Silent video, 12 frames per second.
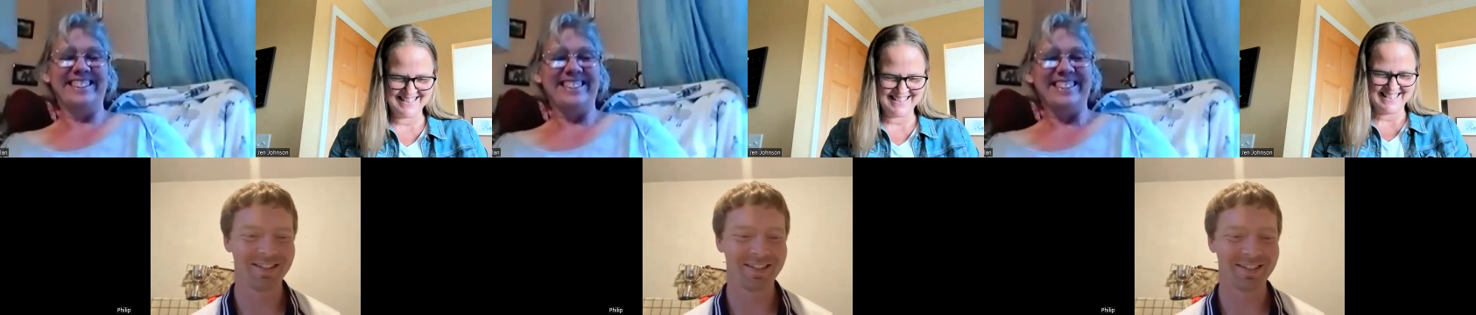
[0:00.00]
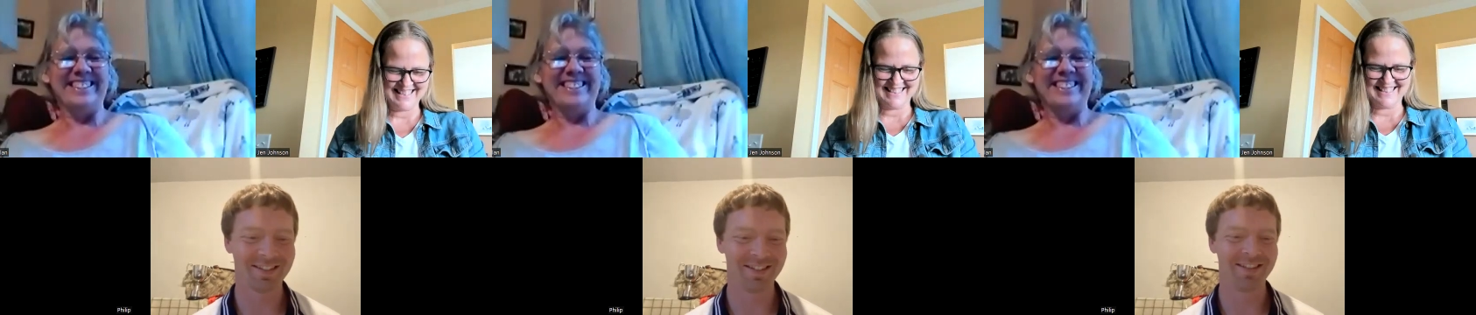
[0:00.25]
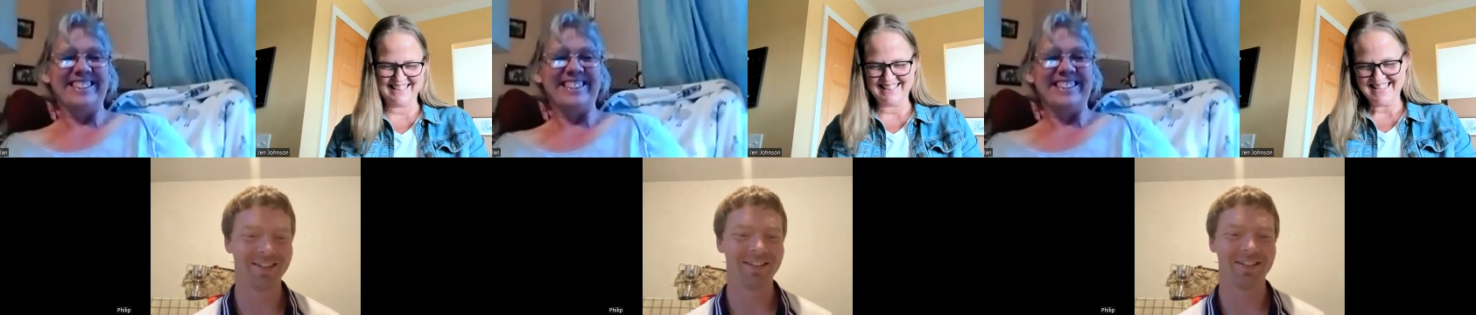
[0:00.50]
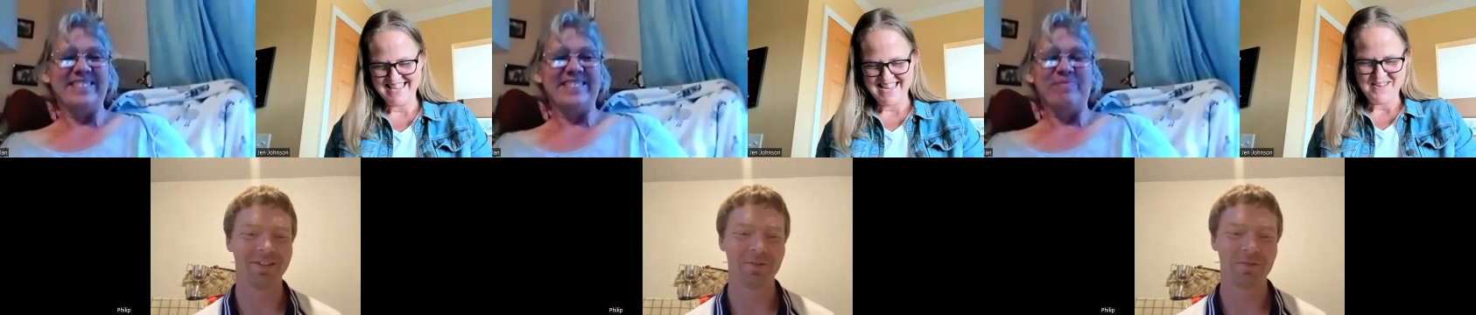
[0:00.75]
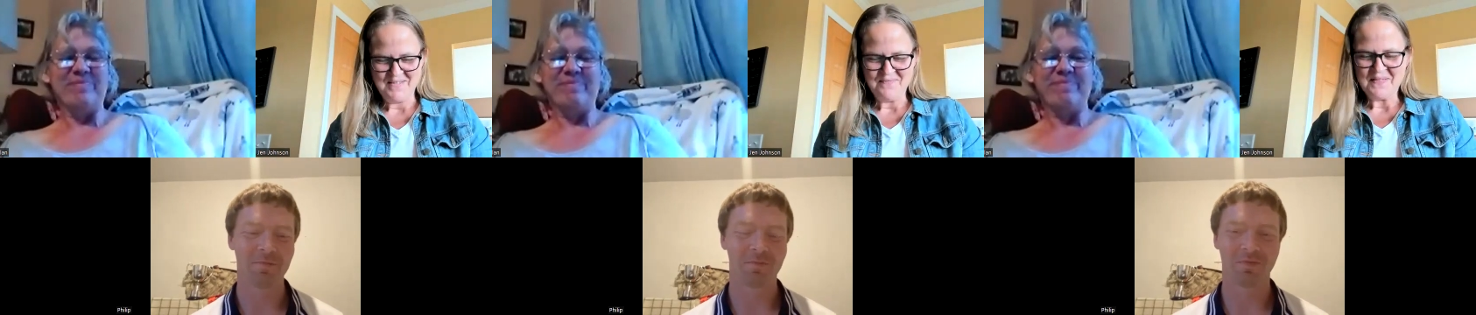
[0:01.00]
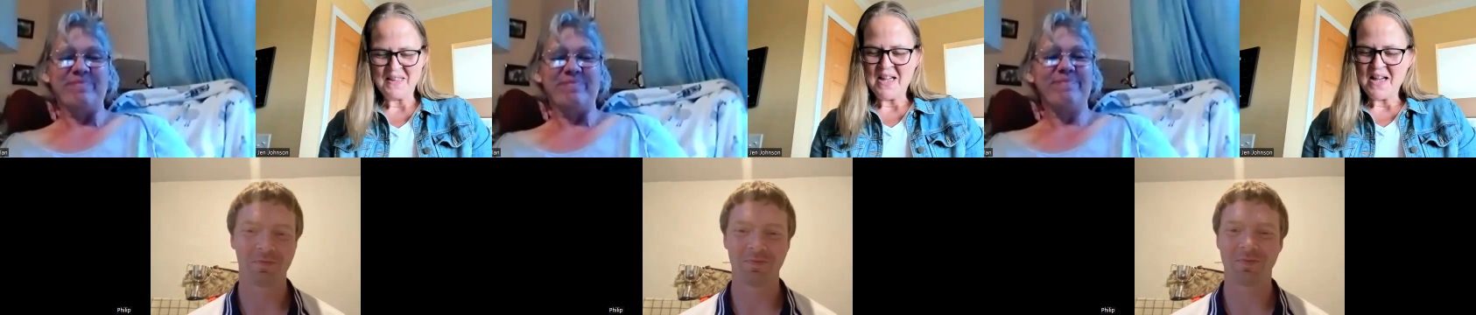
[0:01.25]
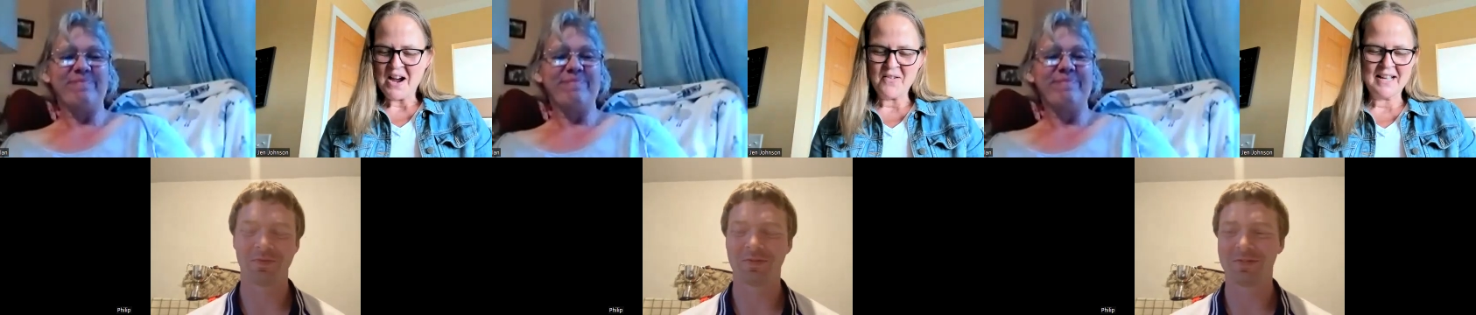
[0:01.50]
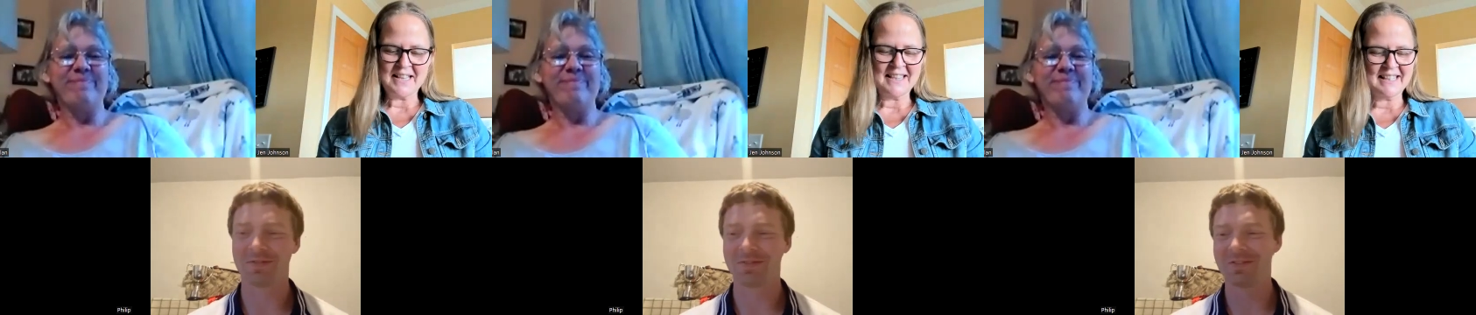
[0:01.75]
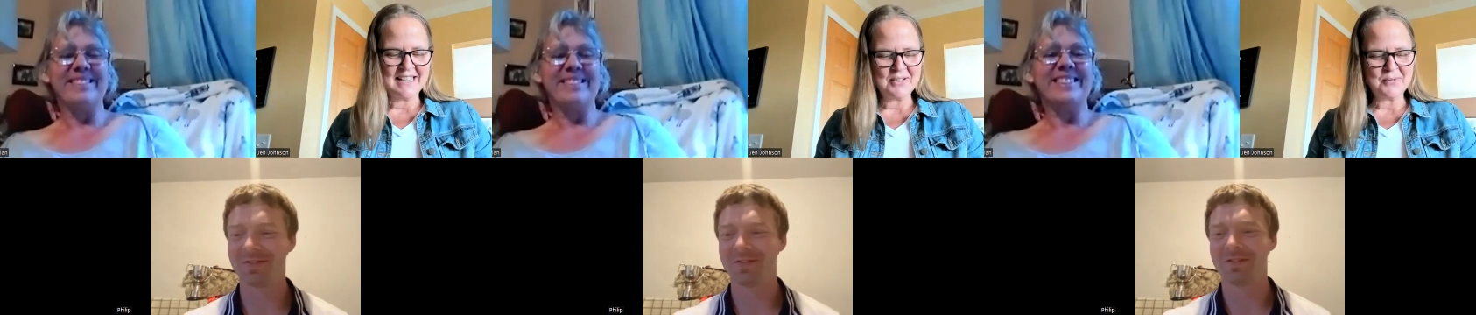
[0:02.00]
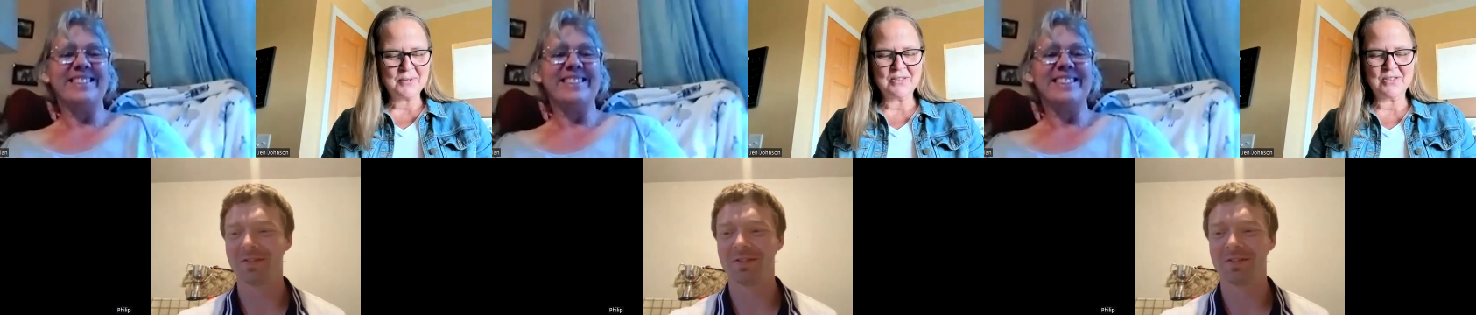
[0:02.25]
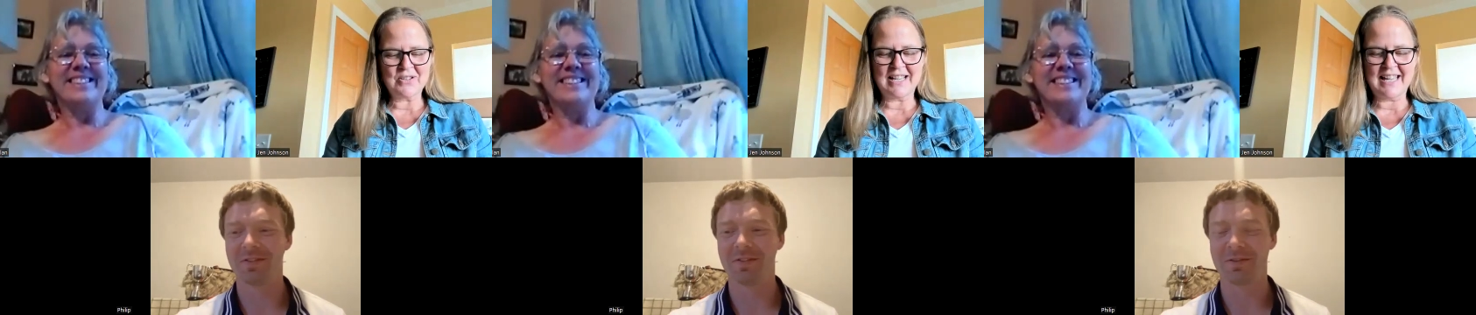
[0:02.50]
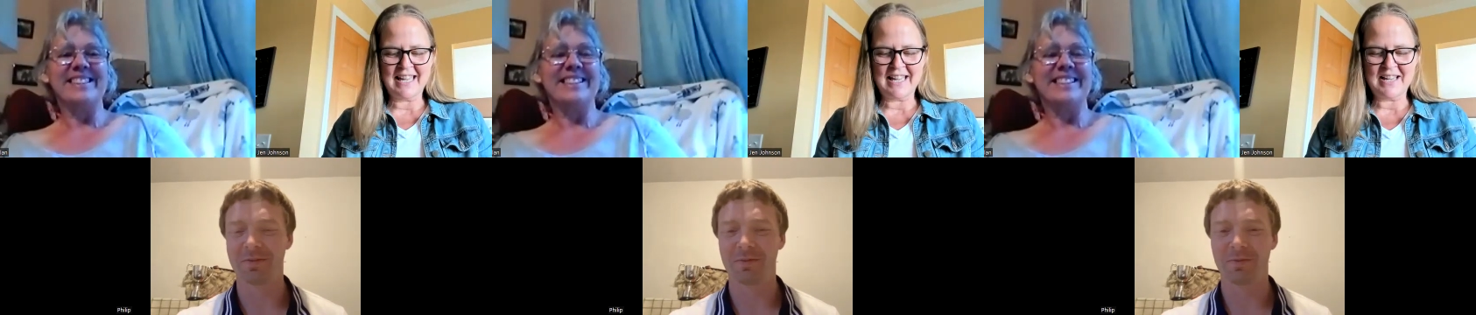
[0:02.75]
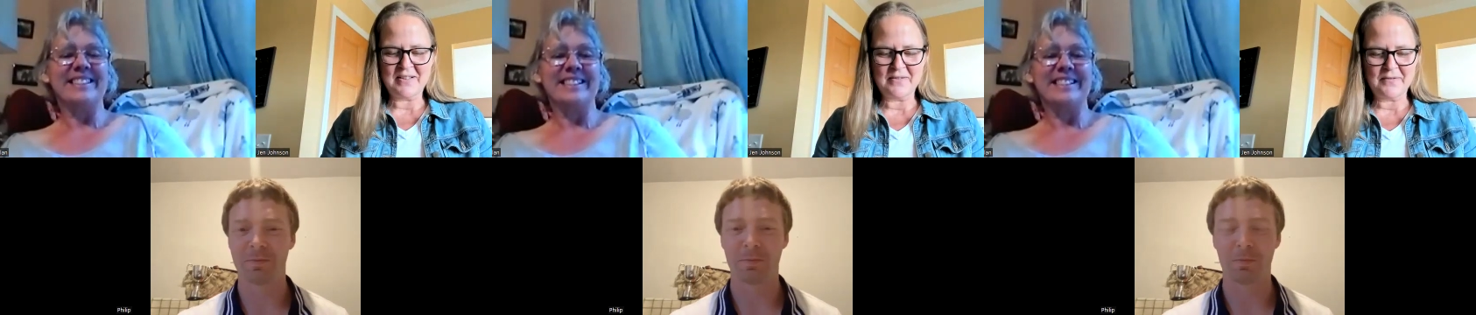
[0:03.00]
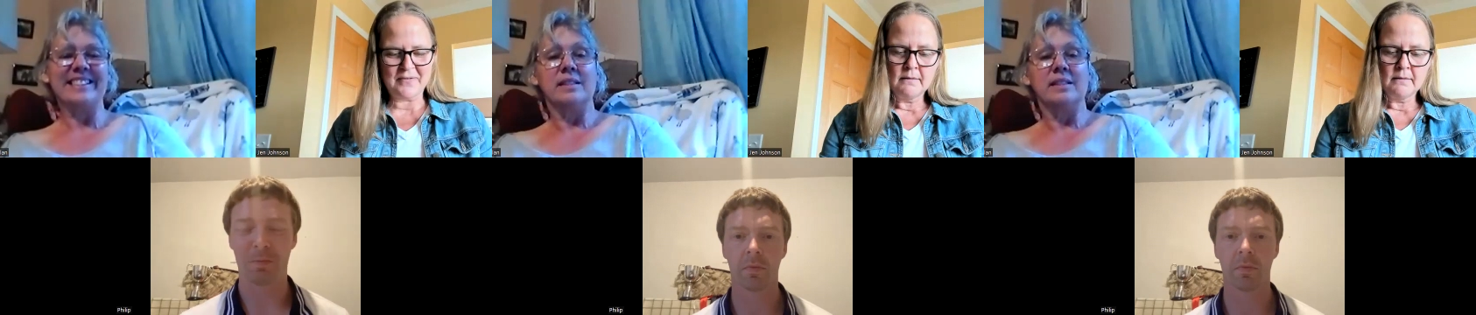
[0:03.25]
Speaker 1: fantastic. All right, the last question I have.